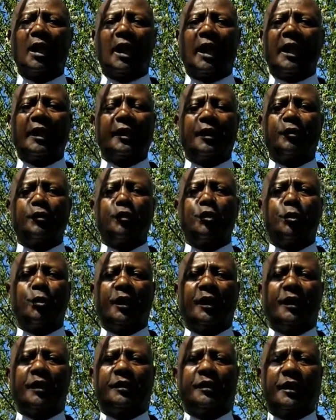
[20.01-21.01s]
I didn't do
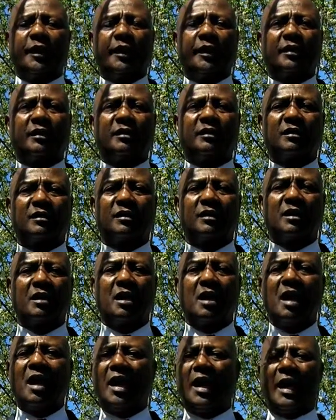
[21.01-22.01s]
anything.
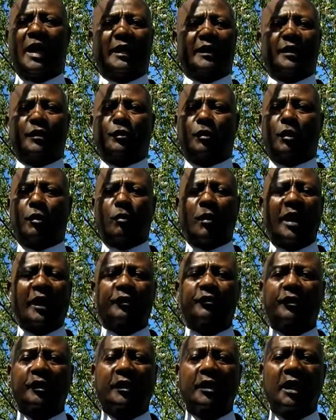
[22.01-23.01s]
I didn't
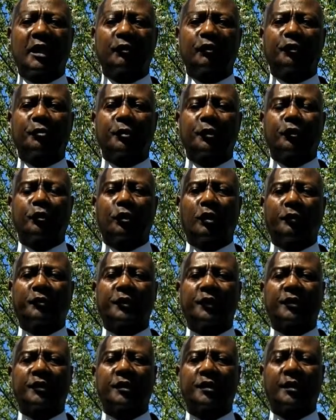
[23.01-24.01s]
harass the congressman's
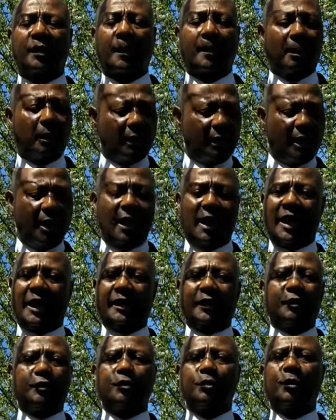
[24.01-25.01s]
office. I
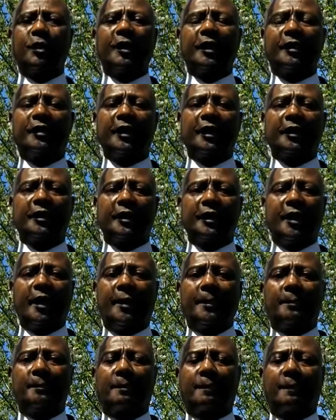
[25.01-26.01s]
didn't do anything to
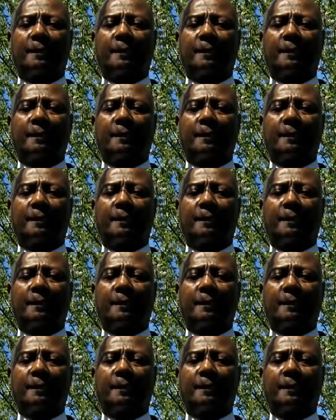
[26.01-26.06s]
them.